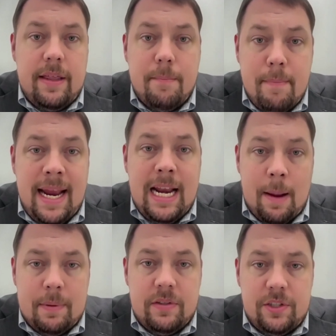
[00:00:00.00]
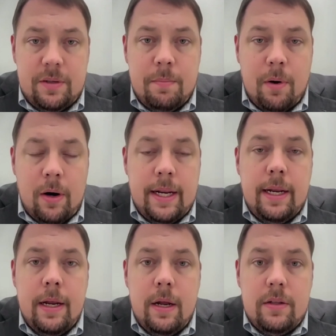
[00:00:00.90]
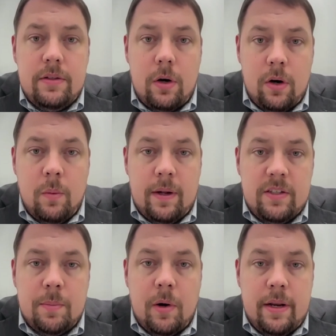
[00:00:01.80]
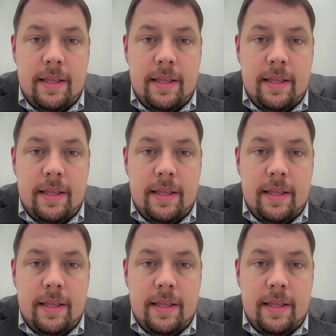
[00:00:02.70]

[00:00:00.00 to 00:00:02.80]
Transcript: the main opposition party to Erdogan's party,